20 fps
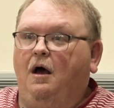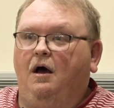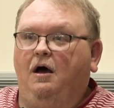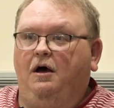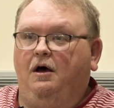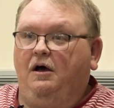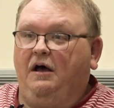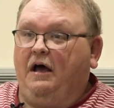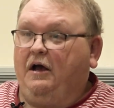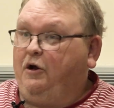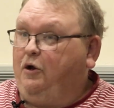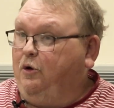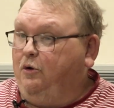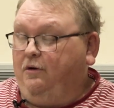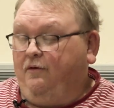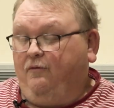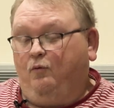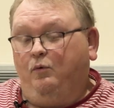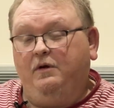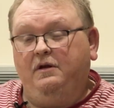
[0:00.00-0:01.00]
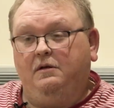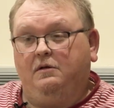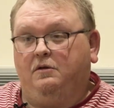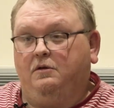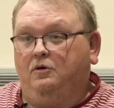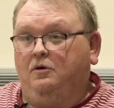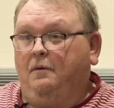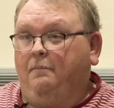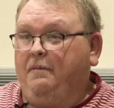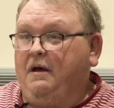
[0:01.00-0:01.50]
I couldn't have went
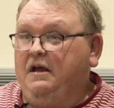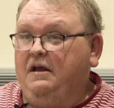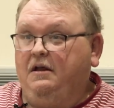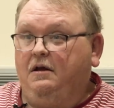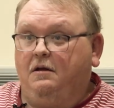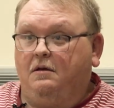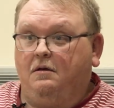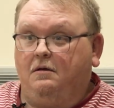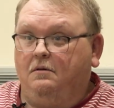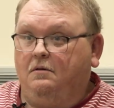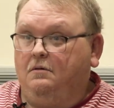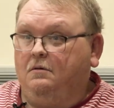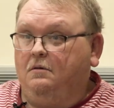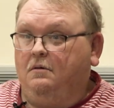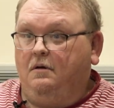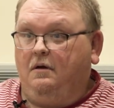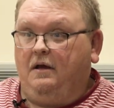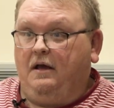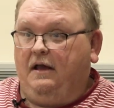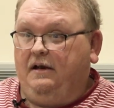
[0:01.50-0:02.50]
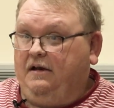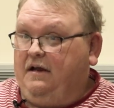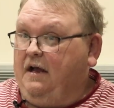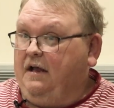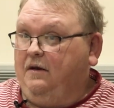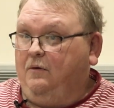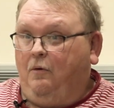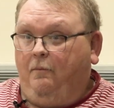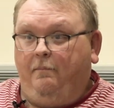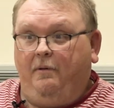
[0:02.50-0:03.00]
to a bank and
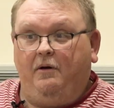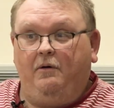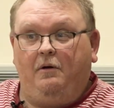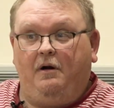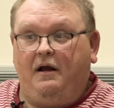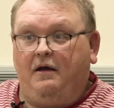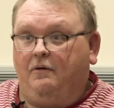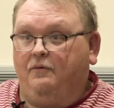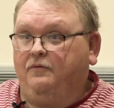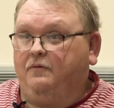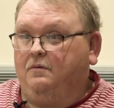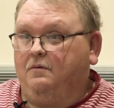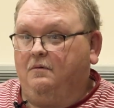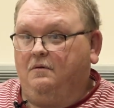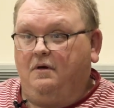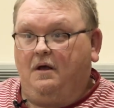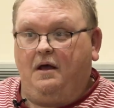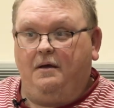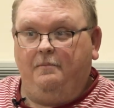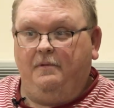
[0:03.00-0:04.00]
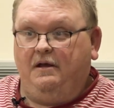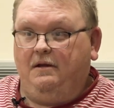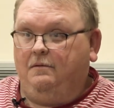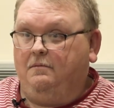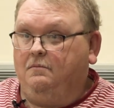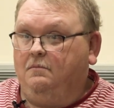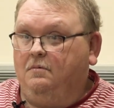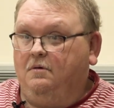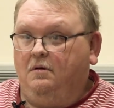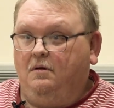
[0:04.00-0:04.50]
got no better house. I
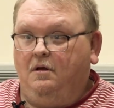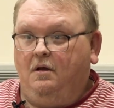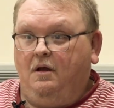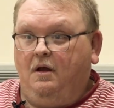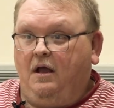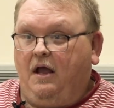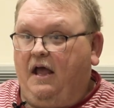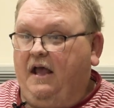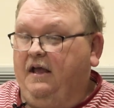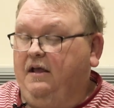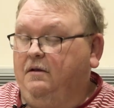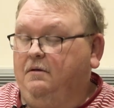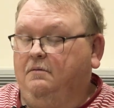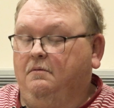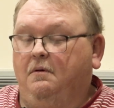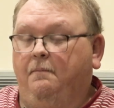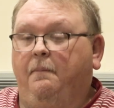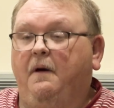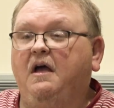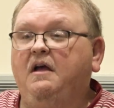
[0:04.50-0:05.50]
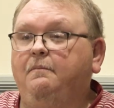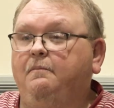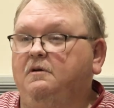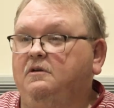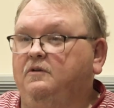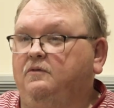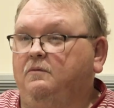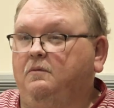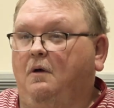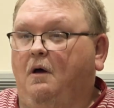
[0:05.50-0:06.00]
mean, and
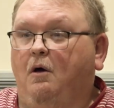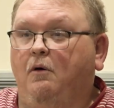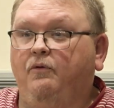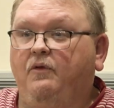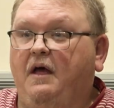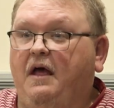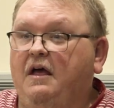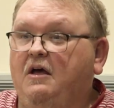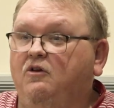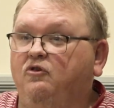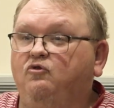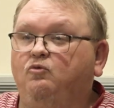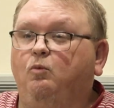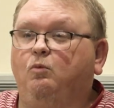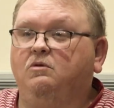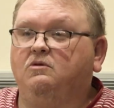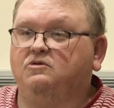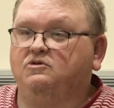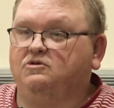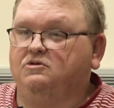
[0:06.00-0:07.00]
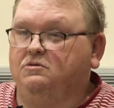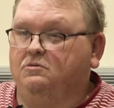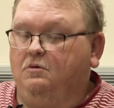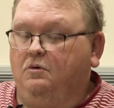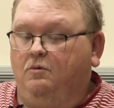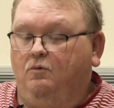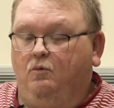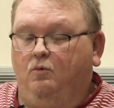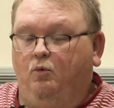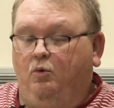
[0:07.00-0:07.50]
payments on the house was
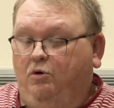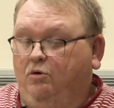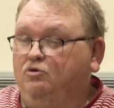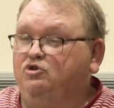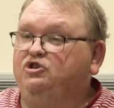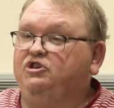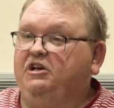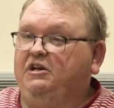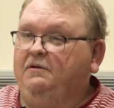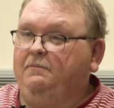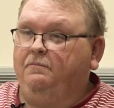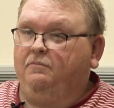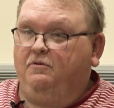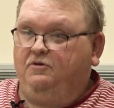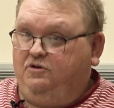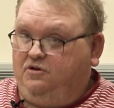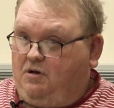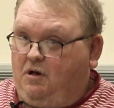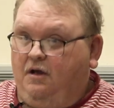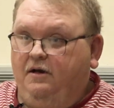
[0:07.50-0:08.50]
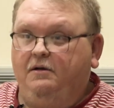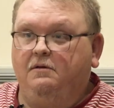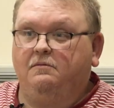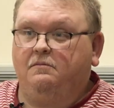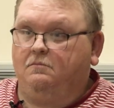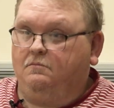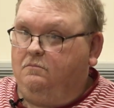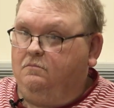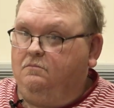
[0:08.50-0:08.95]
real cheap, just like